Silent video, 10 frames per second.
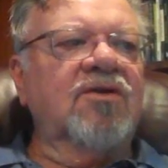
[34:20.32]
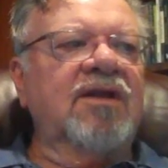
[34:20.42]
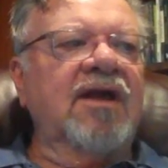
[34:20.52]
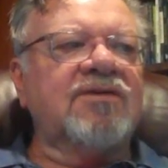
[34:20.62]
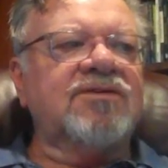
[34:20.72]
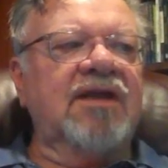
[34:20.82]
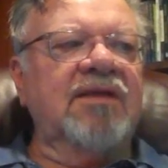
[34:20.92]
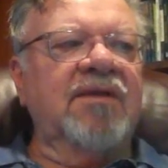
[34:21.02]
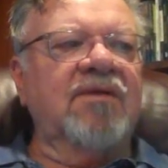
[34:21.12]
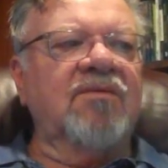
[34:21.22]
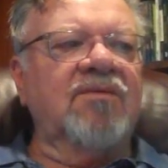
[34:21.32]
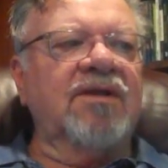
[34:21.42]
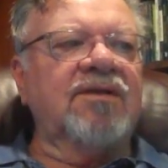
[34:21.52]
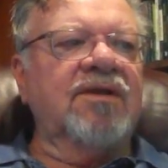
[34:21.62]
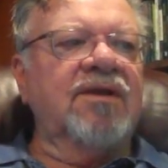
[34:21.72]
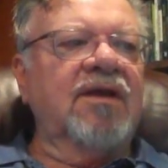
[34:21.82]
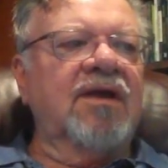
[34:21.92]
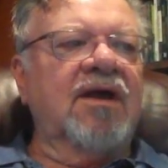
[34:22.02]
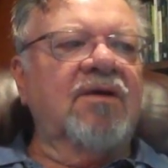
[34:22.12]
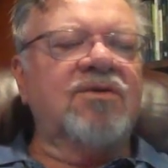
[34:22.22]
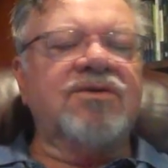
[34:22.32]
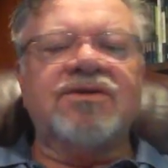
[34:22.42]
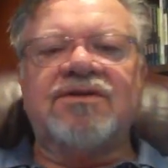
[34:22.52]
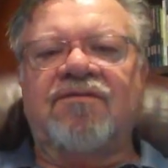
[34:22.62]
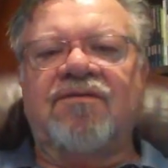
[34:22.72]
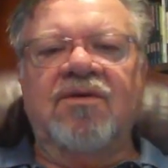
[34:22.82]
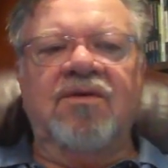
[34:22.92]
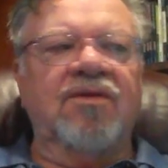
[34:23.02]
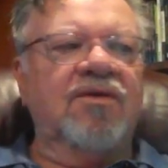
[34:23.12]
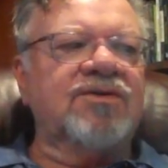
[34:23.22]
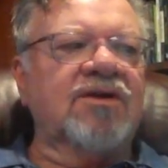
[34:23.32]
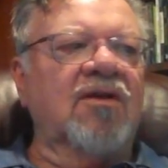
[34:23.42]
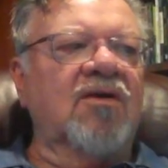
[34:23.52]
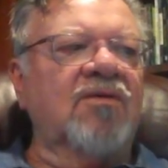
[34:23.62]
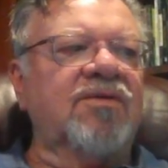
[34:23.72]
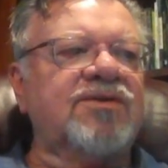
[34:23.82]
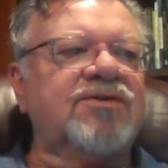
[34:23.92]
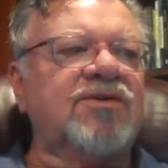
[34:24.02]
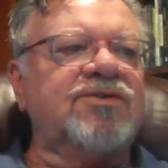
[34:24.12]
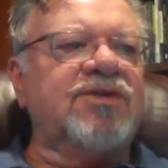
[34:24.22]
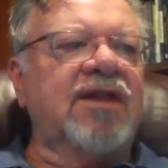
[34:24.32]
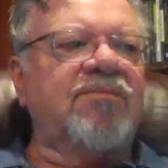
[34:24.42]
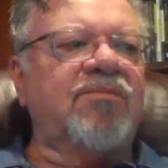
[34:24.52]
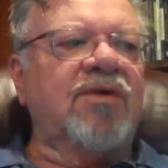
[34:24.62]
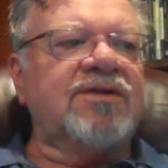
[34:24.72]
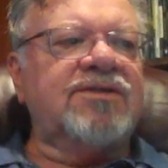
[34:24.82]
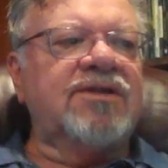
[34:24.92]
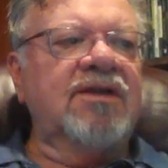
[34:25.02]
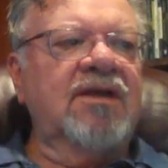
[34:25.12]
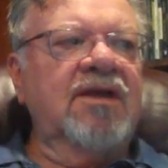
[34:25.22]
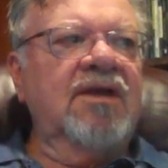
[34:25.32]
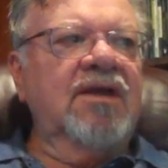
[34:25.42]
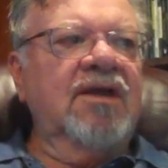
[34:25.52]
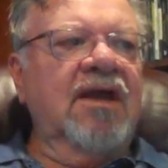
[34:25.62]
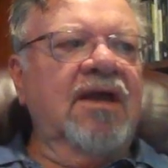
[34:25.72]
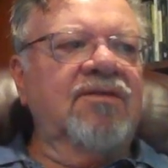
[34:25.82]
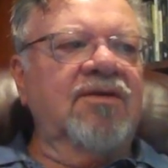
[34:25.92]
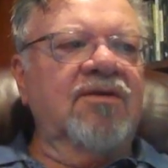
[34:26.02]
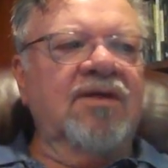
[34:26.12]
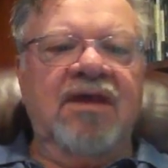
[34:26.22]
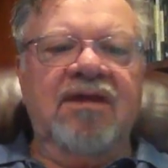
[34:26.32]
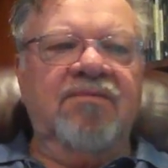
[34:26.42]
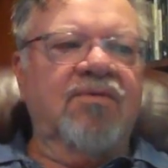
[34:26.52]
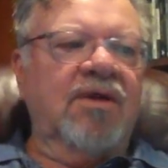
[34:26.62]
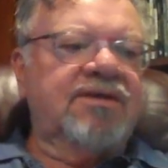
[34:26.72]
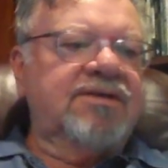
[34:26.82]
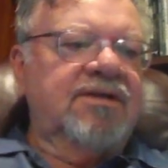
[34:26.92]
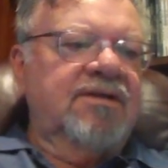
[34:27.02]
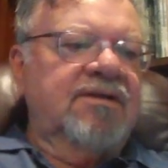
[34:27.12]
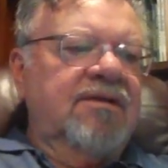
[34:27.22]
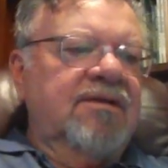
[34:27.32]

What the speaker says: Good Housekeeping were just a few of those, along with the Associated Press and the United Press.